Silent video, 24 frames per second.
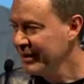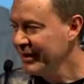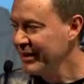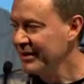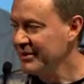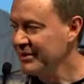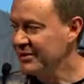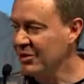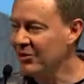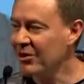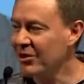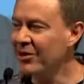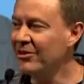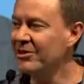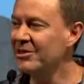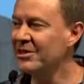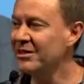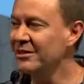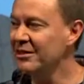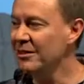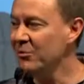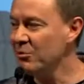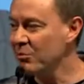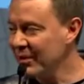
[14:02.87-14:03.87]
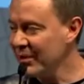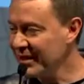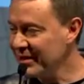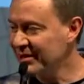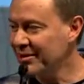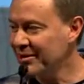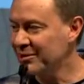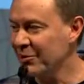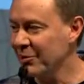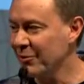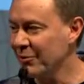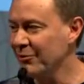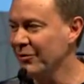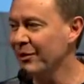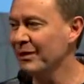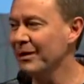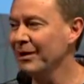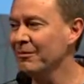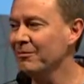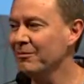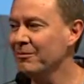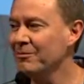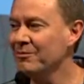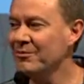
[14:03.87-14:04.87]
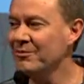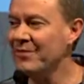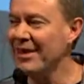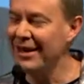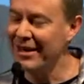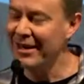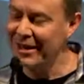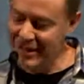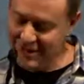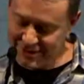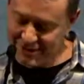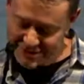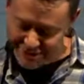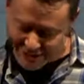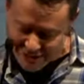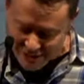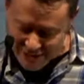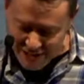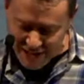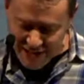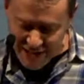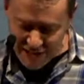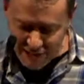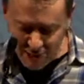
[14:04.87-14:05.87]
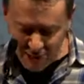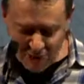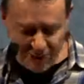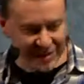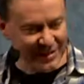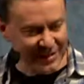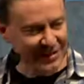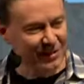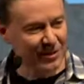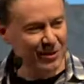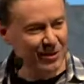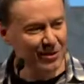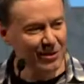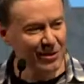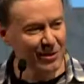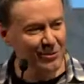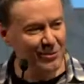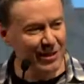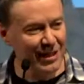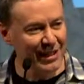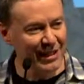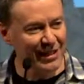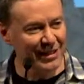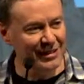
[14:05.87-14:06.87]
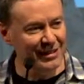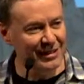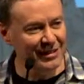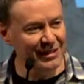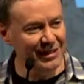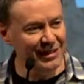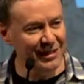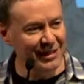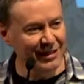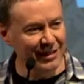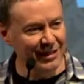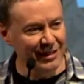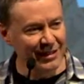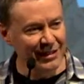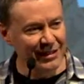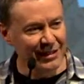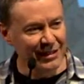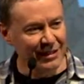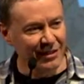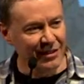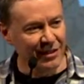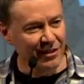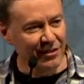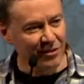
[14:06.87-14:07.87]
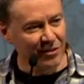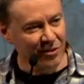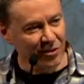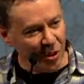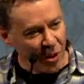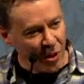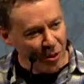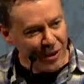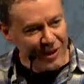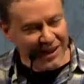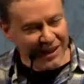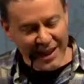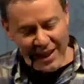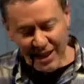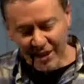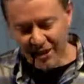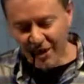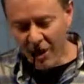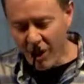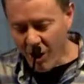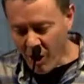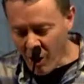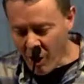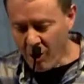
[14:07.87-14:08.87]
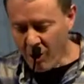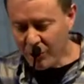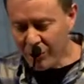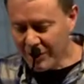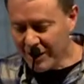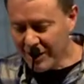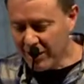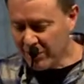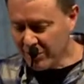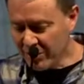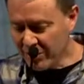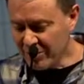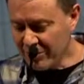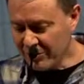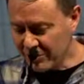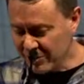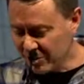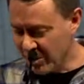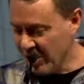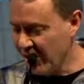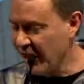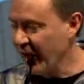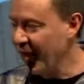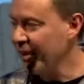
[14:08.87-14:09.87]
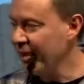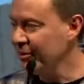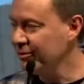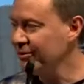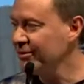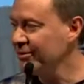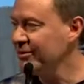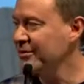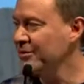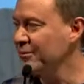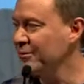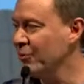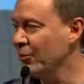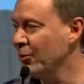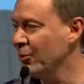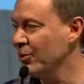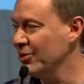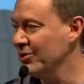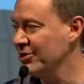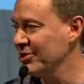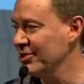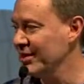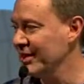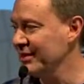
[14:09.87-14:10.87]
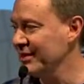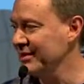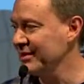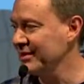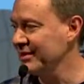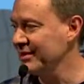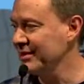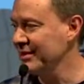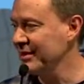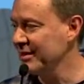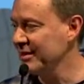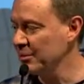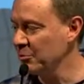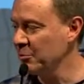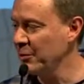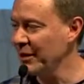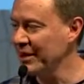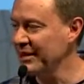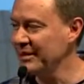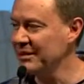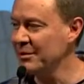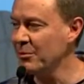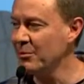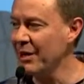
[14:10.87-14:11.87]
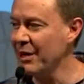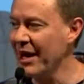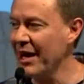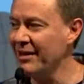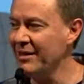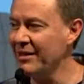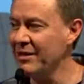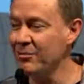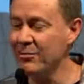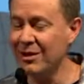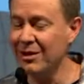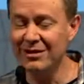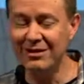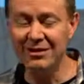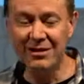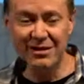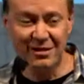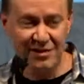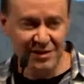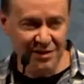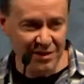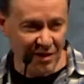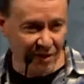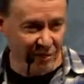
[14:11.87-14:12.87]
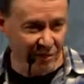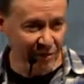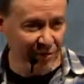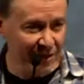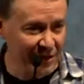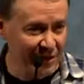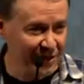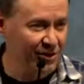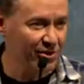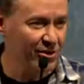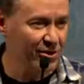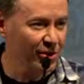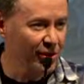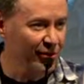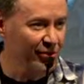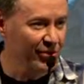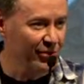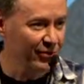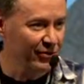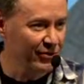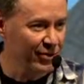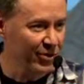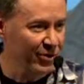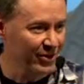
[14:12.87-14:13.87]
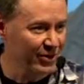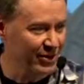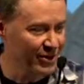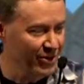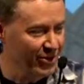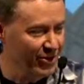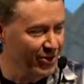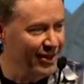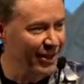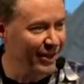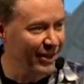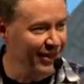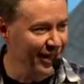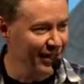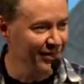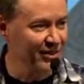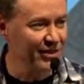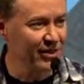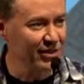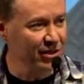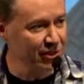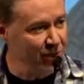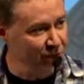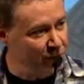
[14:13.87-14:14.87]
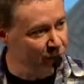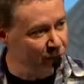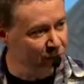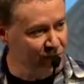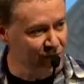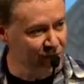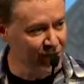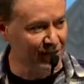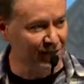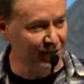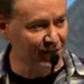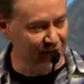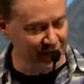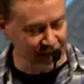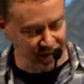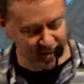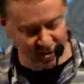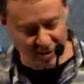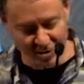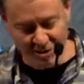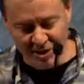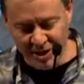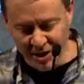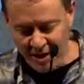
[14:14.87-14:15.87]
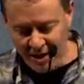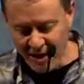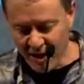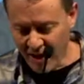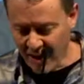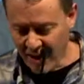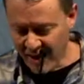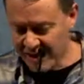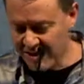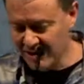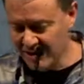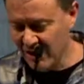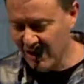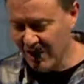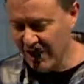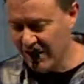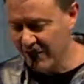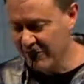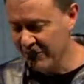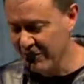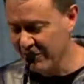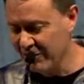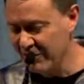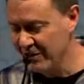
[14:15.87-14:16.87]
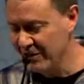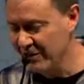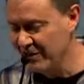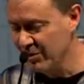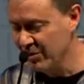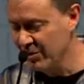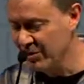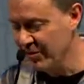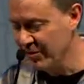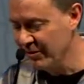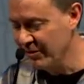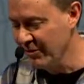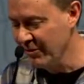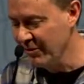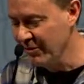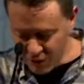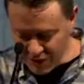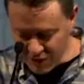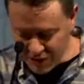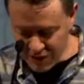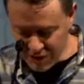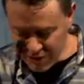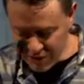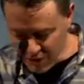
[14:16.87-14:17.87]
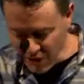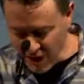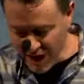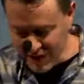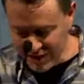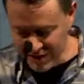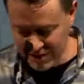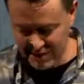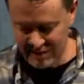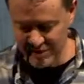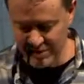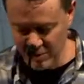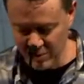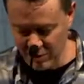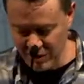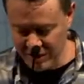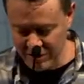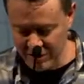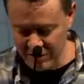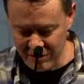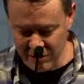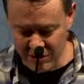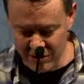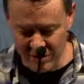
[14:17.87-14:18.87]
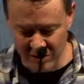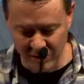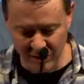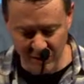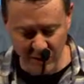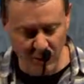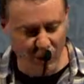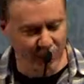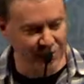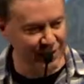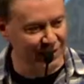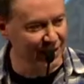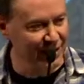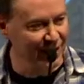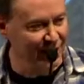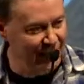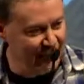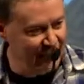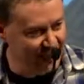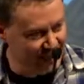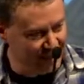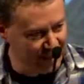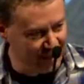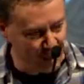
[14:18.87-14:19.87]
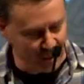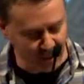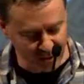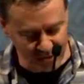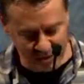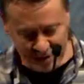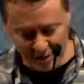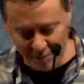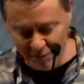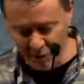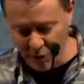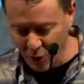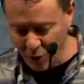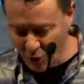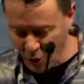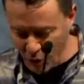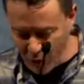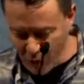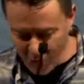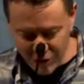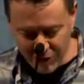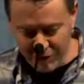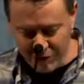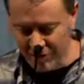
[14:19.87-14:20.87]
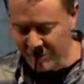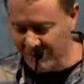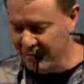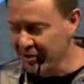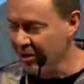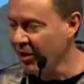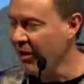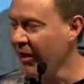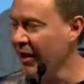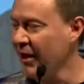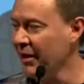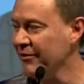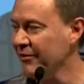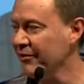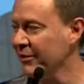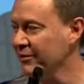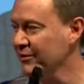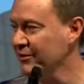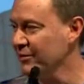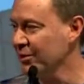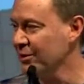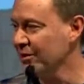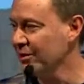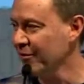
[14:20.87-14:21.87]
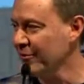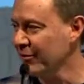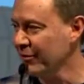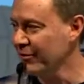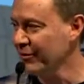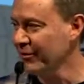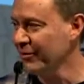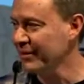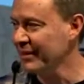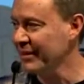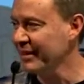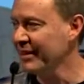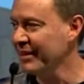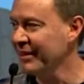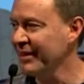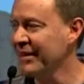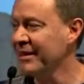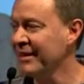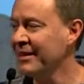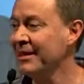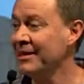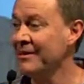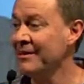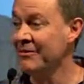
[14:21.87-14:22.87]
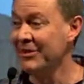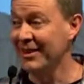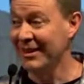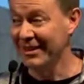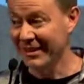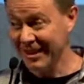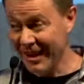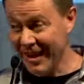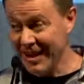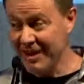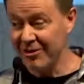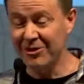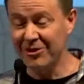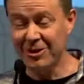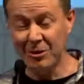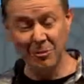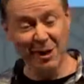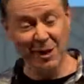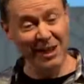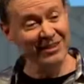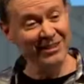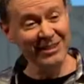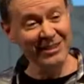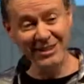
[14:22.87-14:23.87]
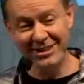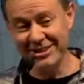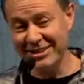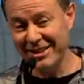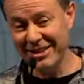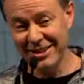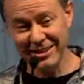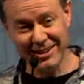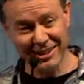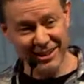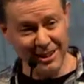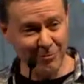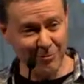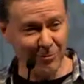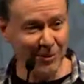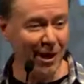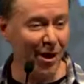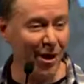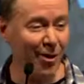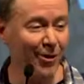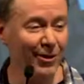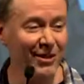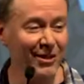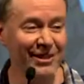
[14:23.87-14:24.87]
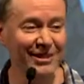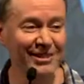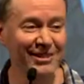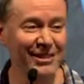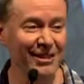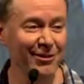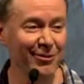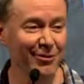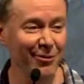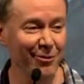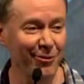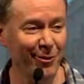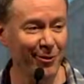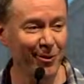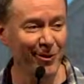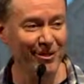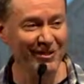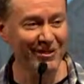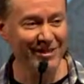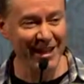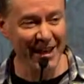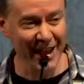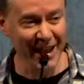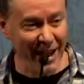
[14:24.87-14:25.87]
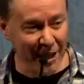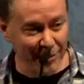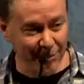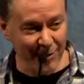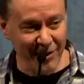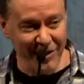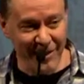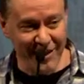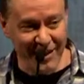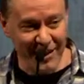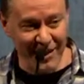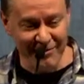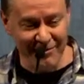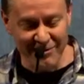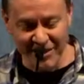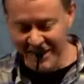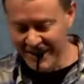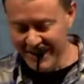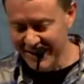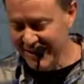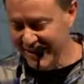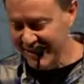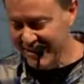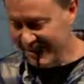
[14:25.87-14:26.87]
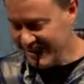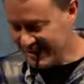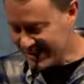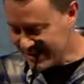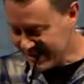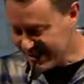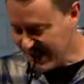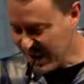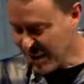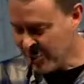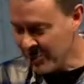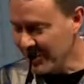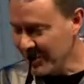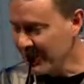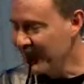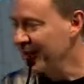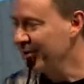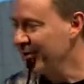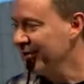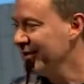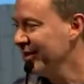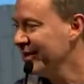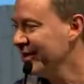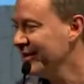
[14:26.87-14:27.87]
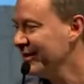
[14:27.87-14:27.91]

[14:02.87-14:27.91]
And so notice in the midst of him uh, saying all this to them, he's throwing out a whole number of titles for Jesus. He speaks about him as the suffering servant, verse 13. That's an allusion to Isaiah 52 and 50. The unrighteous one in verse 14. He calls him the author of life in verse 15. Later in the passage, he's going to keep going. He's going to refer to Abraham and Samuel.